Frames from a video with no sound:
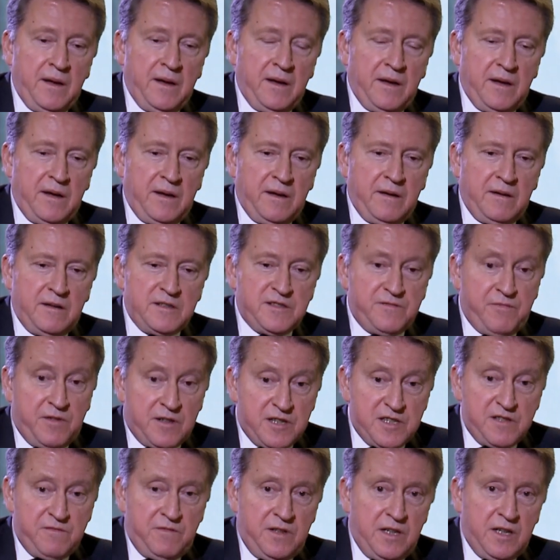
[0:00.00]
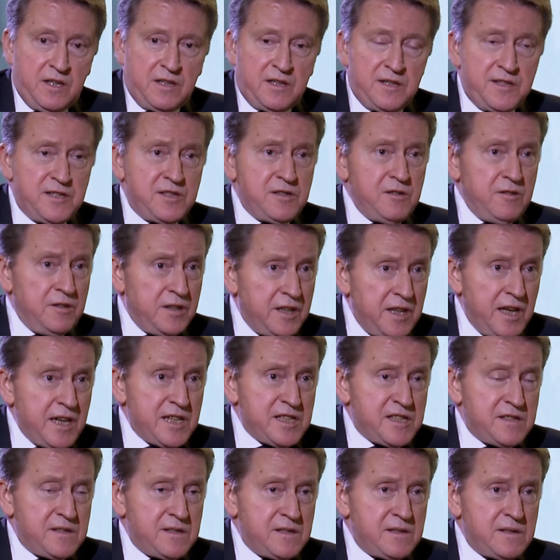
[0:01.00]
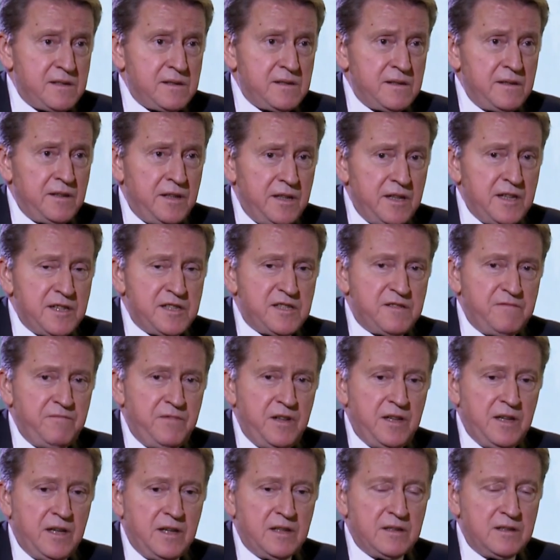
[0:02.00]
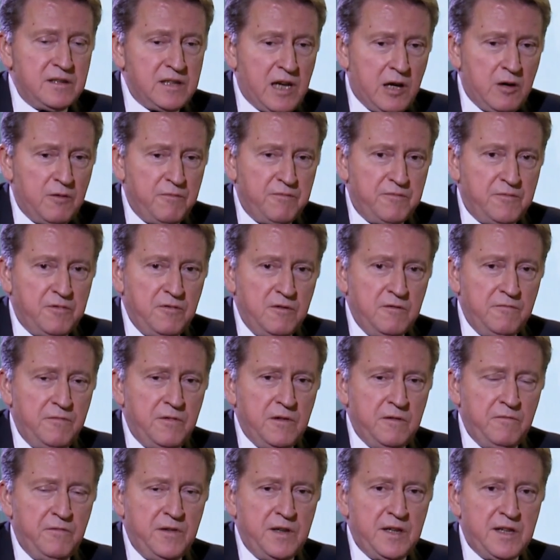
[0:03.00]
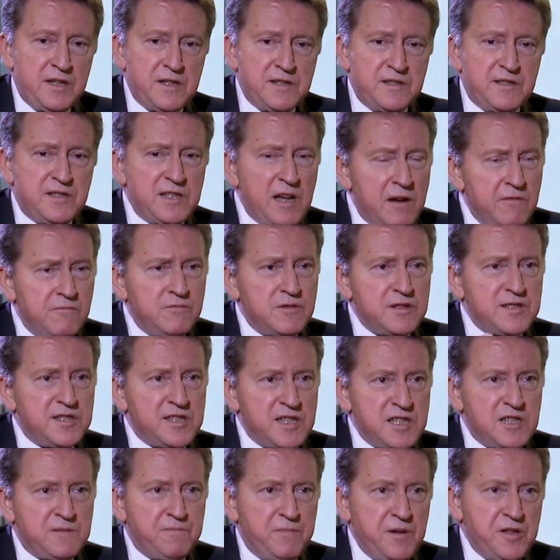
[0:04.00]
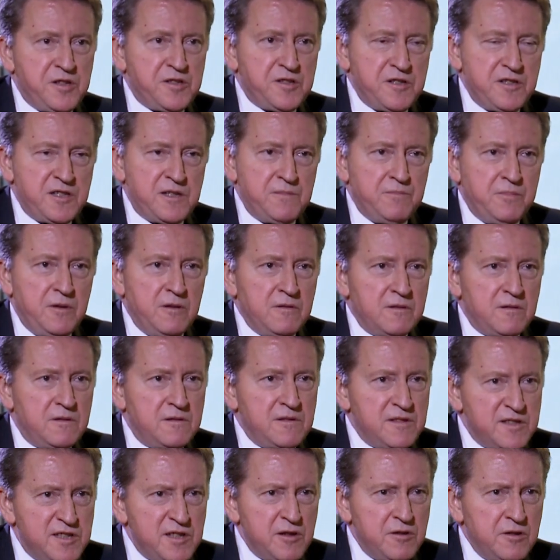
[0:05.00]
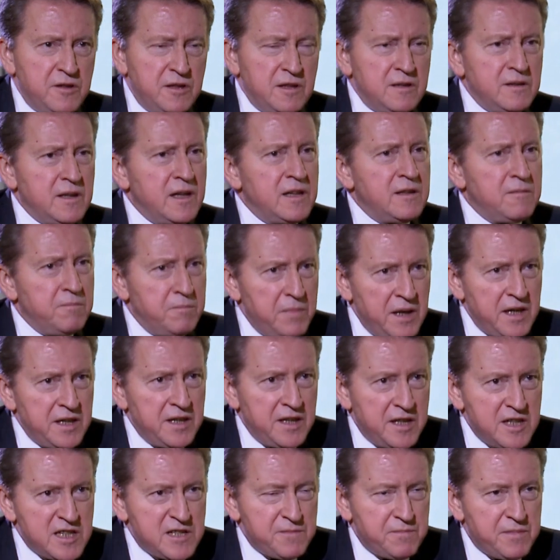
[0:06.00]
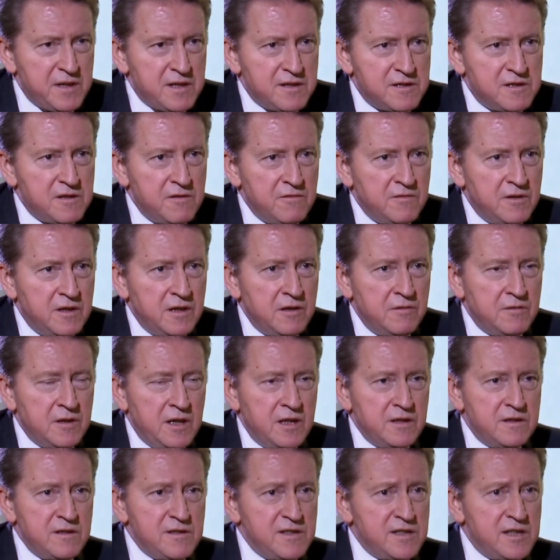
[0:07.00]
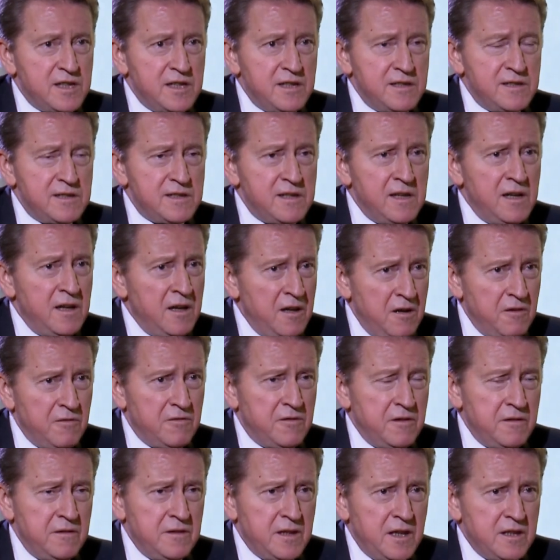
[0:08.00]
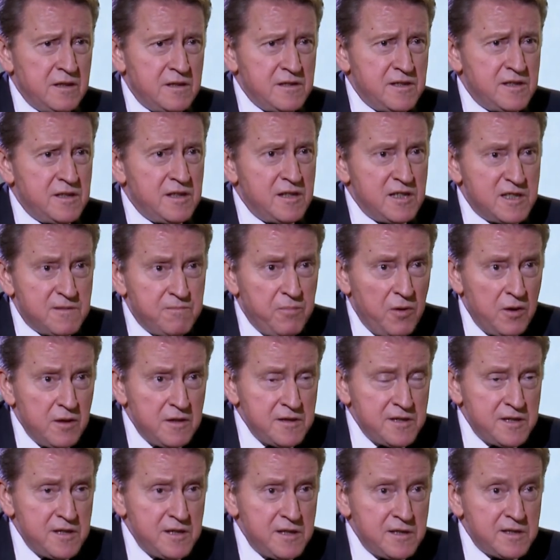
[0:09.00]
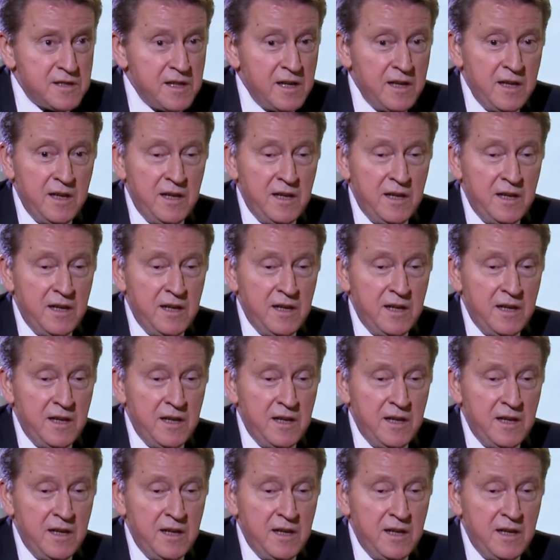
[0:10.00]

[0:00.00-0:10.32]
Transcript: Uh, as far as we are concerned, yes, yes, we are doubtful, we are somewhat suspicious about certain and many aspects of the United States, of the United States policies,